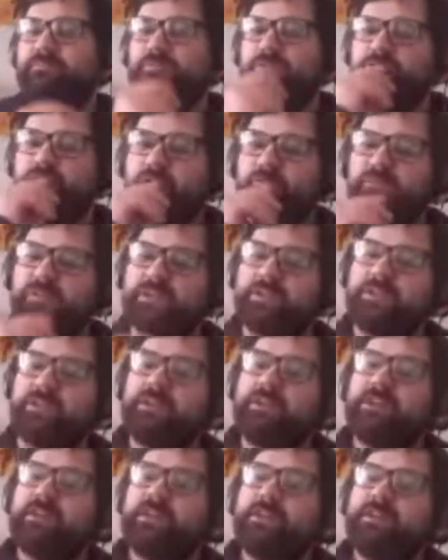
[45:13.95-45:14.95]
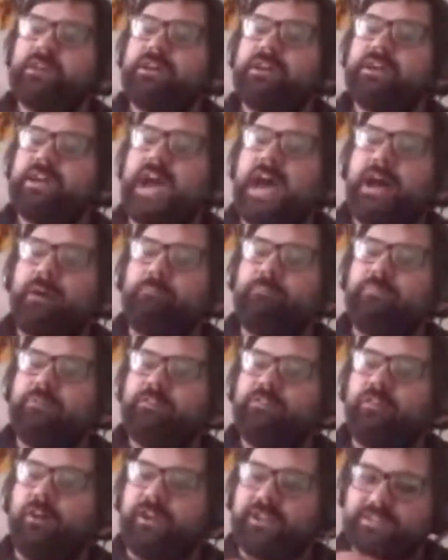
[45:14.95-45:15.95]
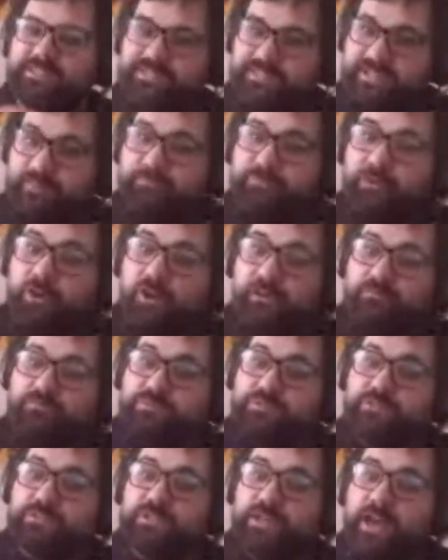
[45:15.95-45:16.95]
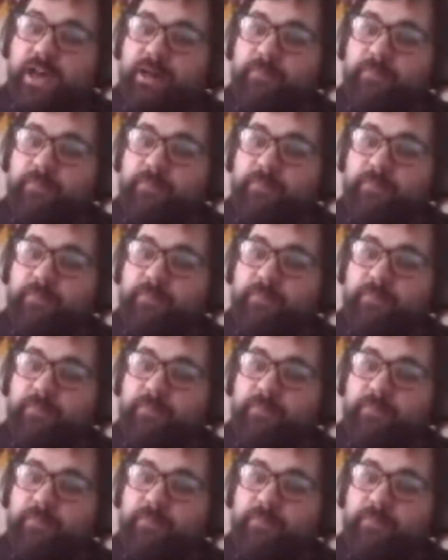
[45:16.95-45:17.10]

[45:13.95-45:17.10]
Was I think like sometimes